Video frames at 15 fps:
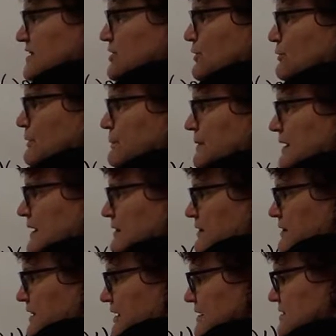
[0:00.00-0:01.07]
so it would be
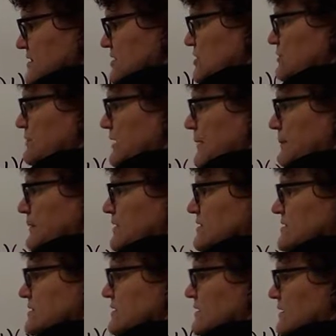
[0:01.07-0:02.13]
these two
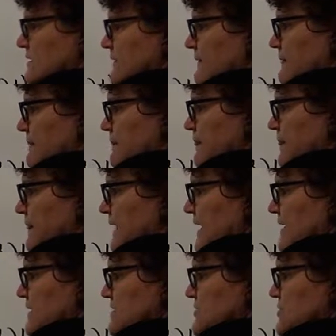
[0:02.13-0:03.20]
numbers,
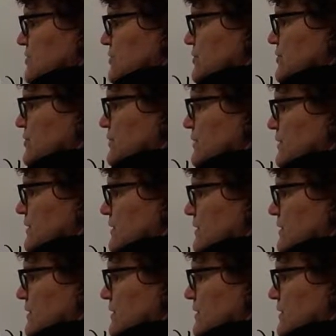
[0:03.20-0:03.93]
2